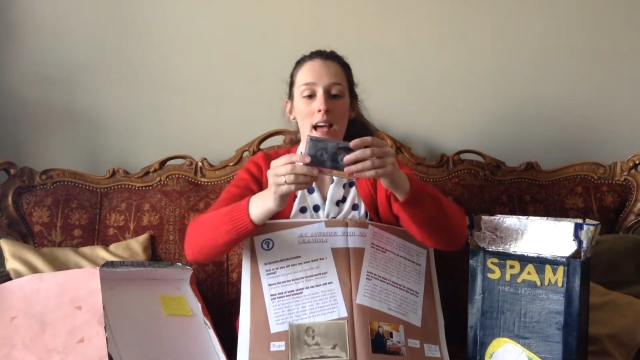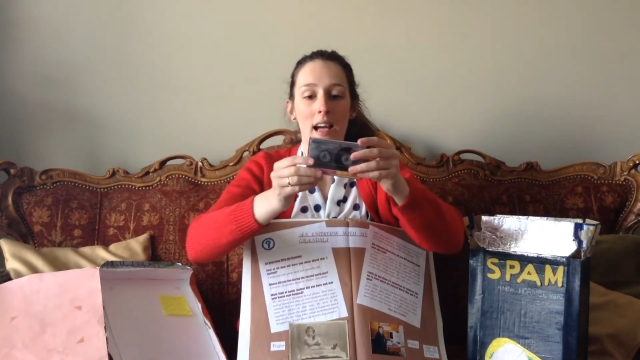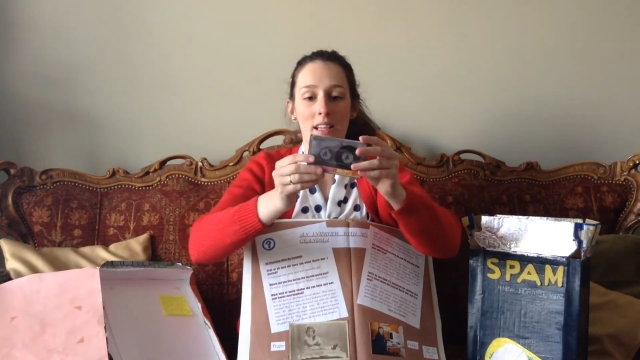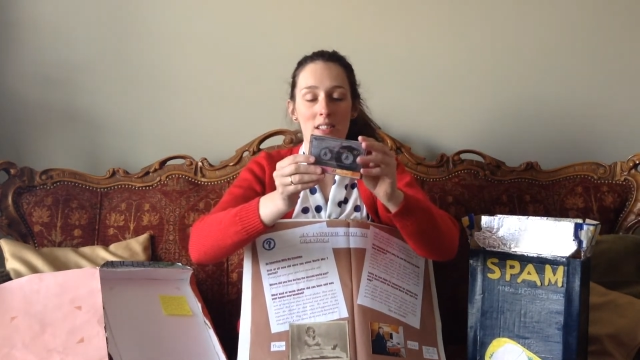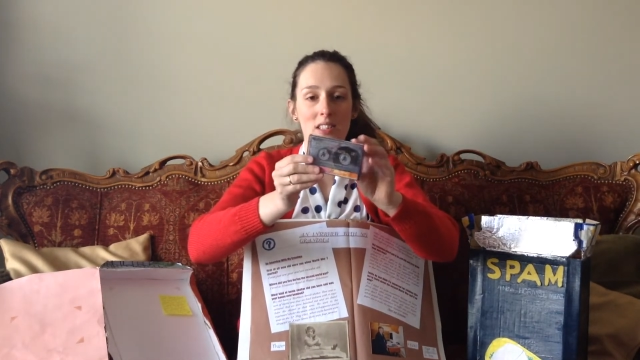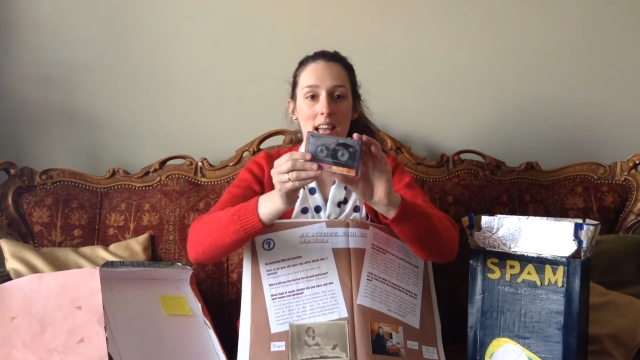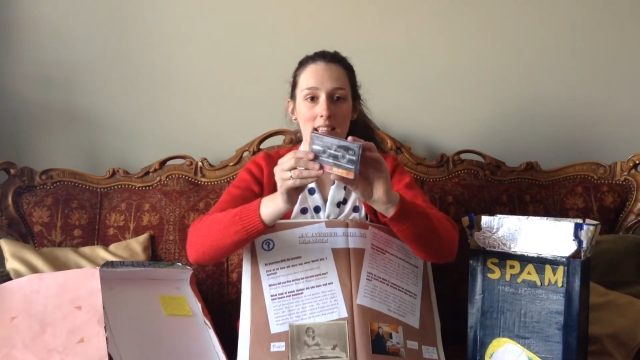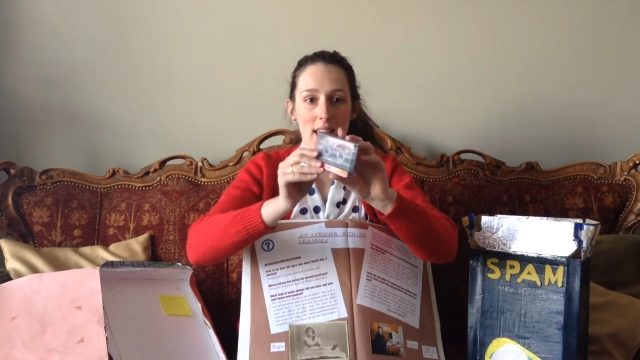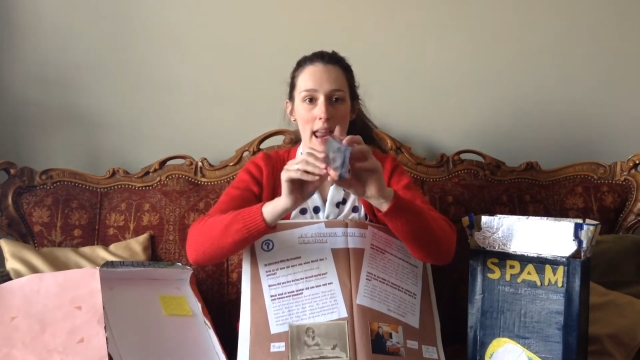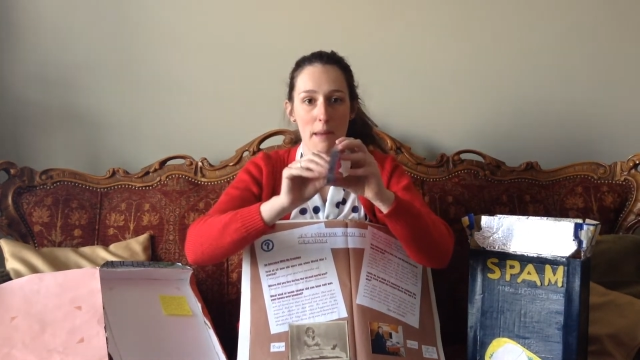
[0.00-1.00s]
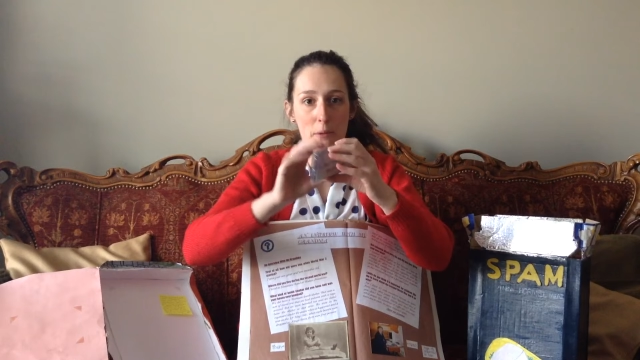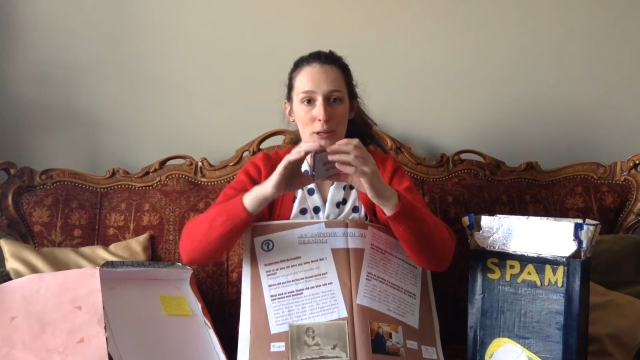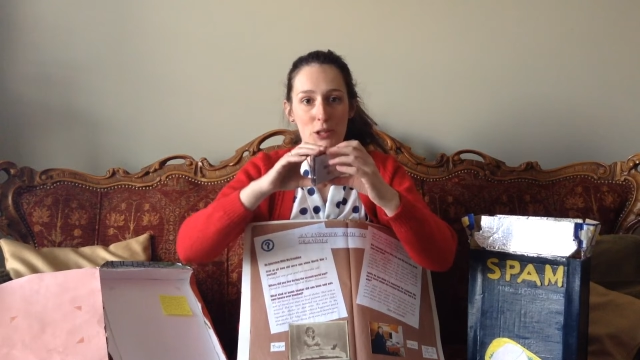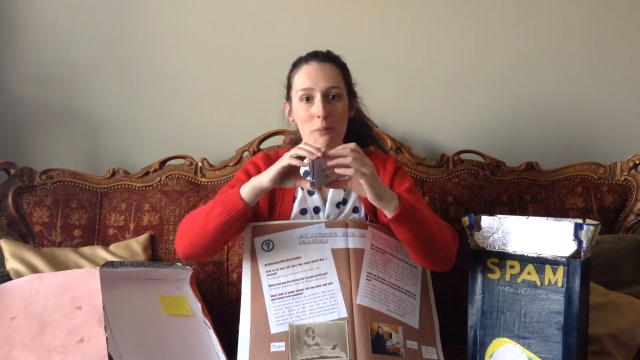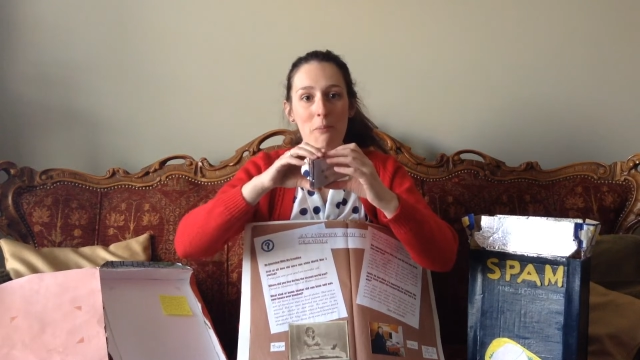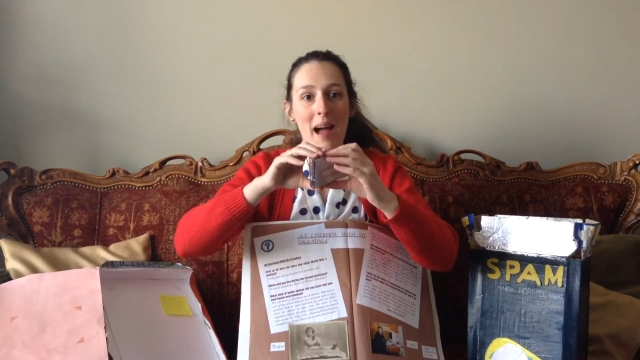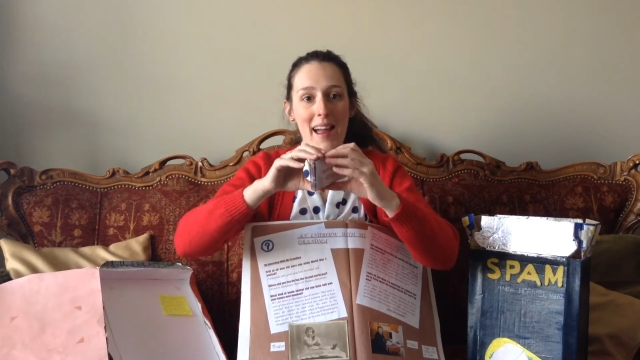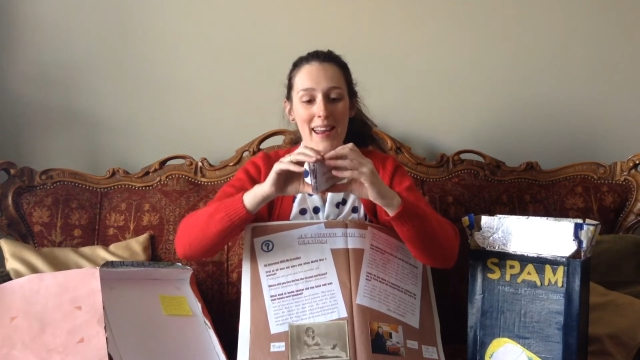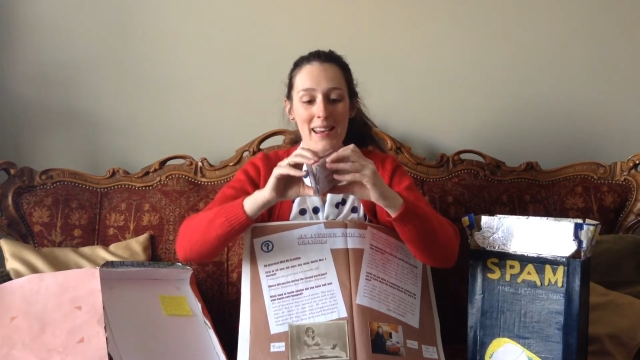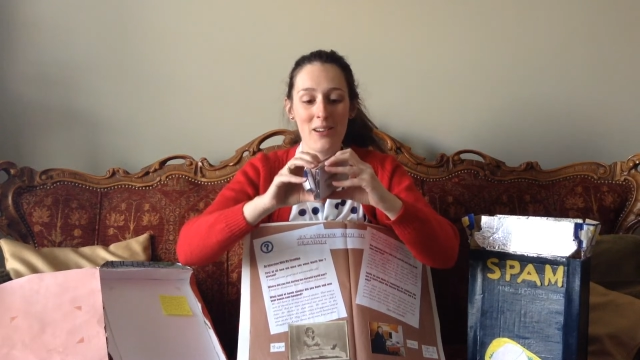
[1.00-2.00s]
a cassette tape, which you
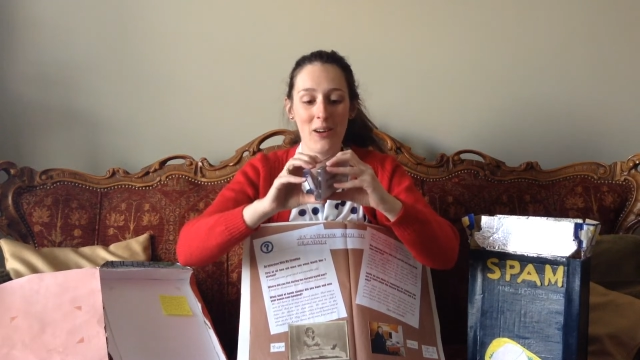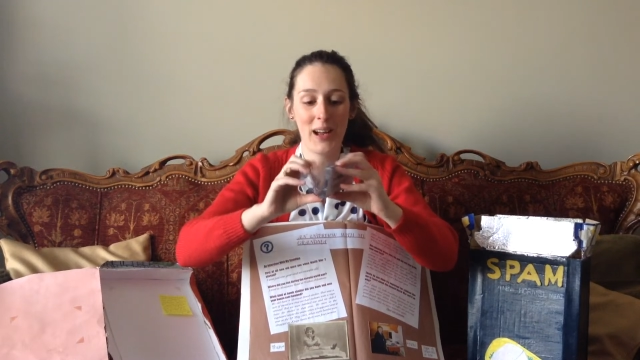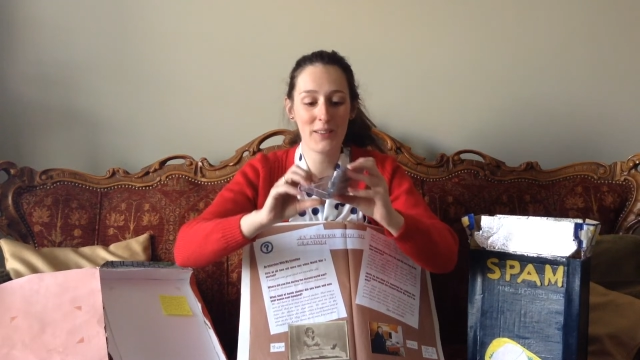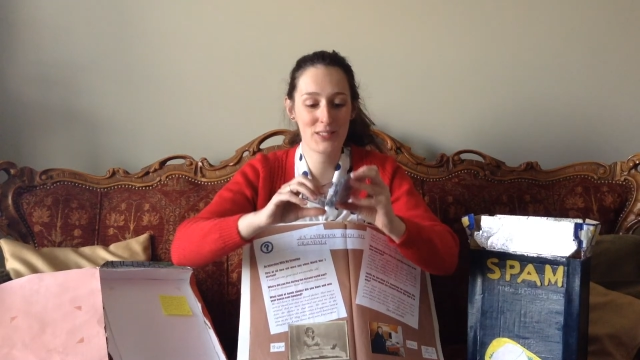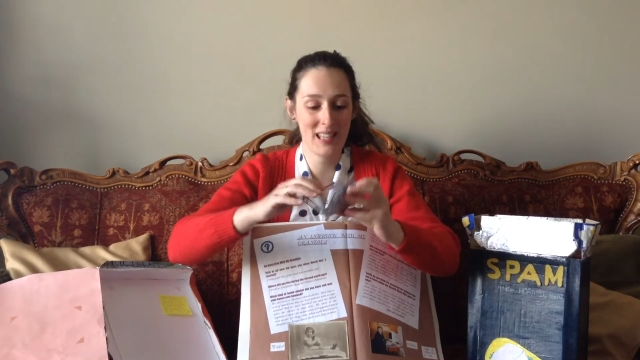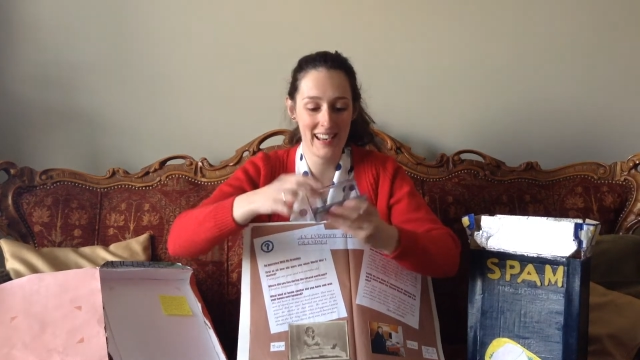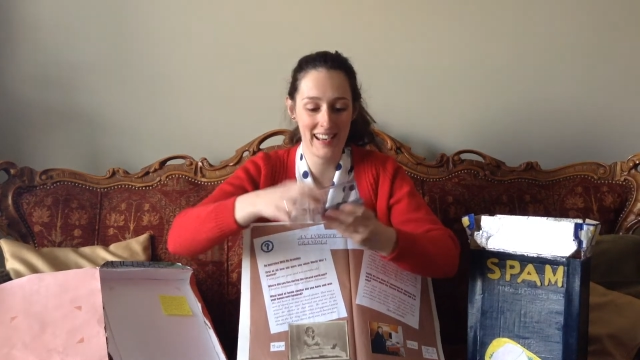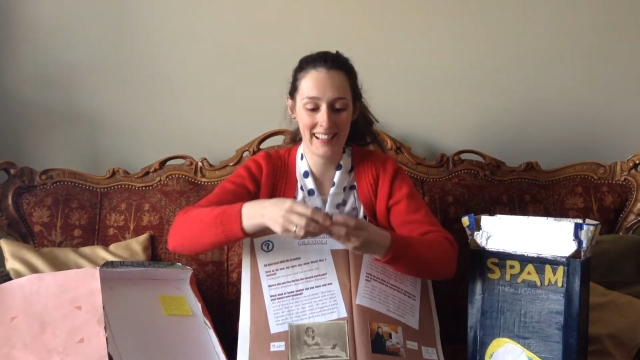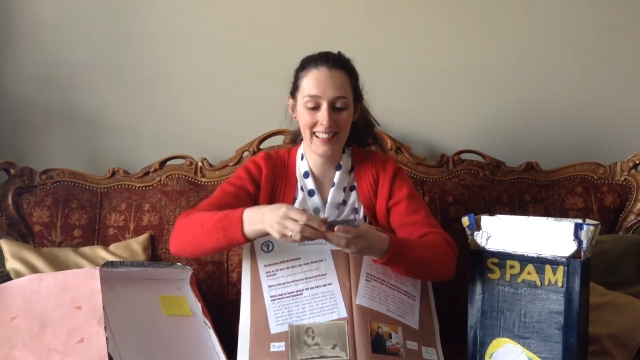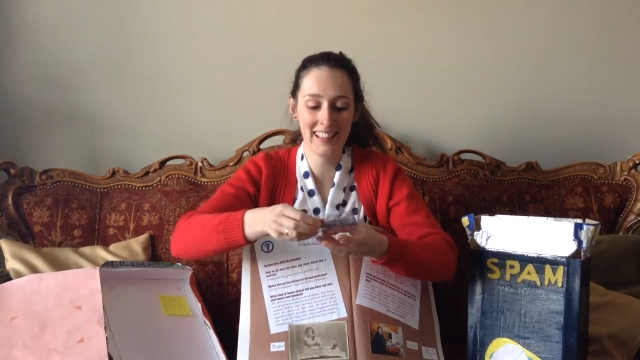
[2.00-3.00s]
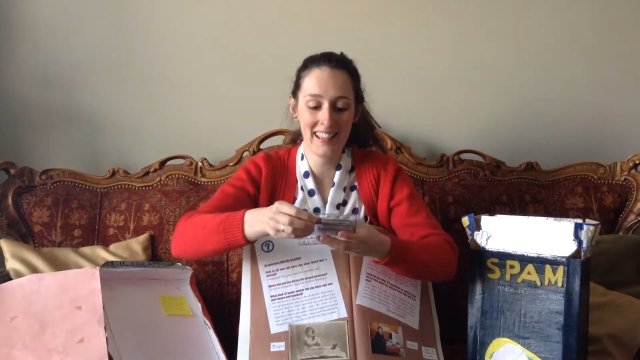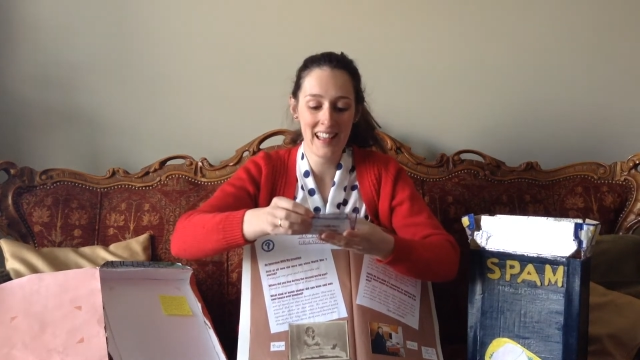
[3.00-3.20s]
may not have seen.